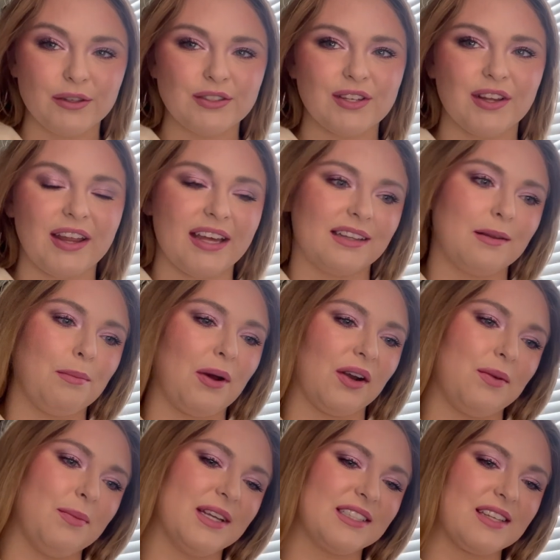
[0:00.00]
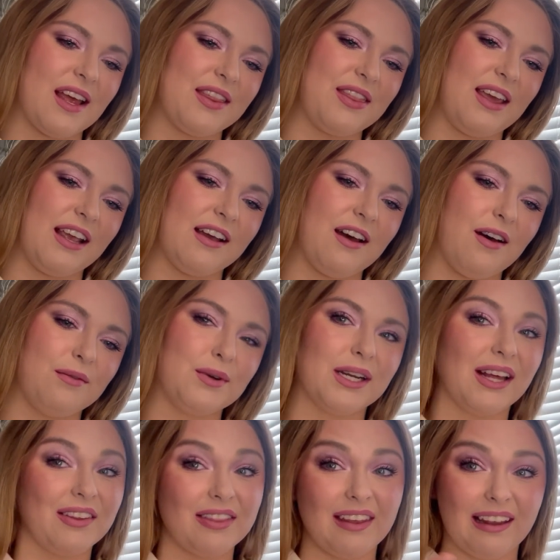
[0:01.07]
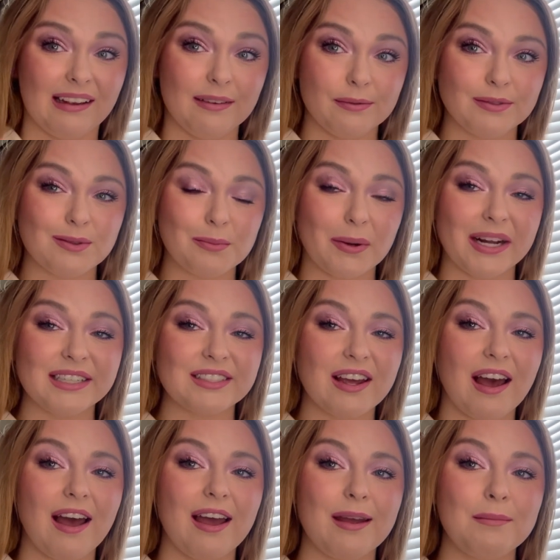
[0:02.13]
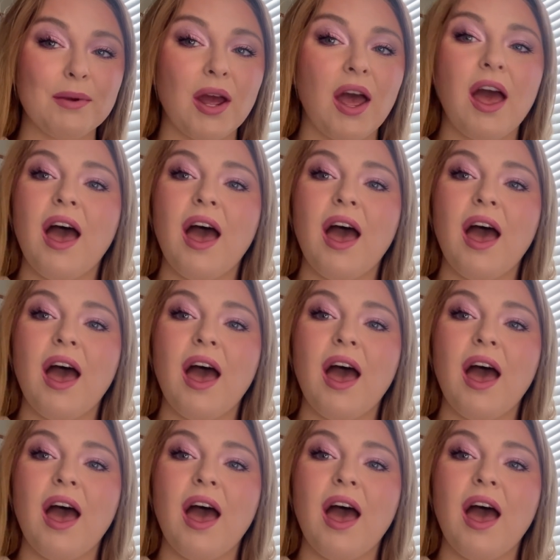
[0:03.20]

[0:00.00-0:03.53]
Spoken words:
so like the body mist I think of when I think of springtime.